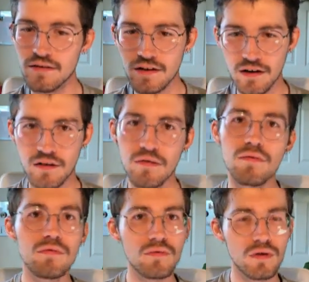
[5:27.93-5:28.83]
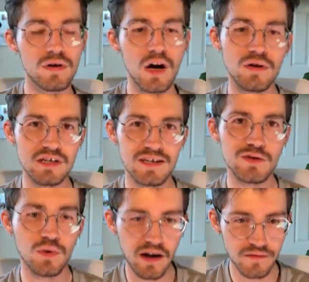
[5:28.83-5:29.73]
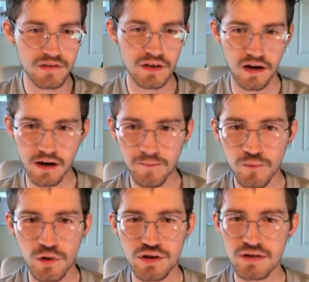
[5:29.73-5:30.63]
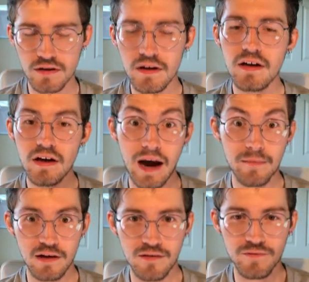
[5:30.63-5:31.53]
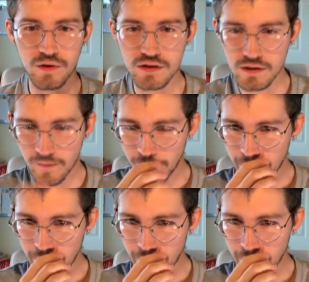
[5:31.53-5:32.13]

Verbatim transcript: you know, OT12 song, which I'm looking forward to.